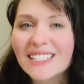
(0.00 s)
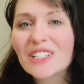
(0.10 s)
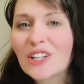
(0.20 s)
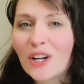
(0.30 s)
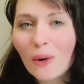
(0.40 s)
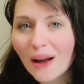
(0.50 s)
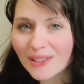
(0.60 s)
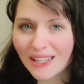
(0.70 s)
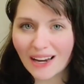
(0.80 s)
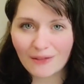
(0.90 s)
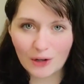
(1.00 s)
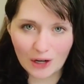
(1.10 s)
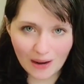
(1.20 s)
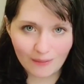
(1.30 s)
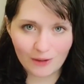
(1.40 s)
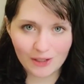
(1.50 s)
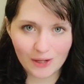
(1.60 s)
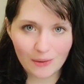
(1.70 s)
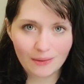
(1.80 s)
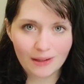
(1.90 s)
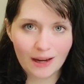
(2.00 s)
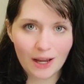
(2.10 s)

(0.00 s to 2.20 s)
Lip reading: is to go outside of your comfort zone.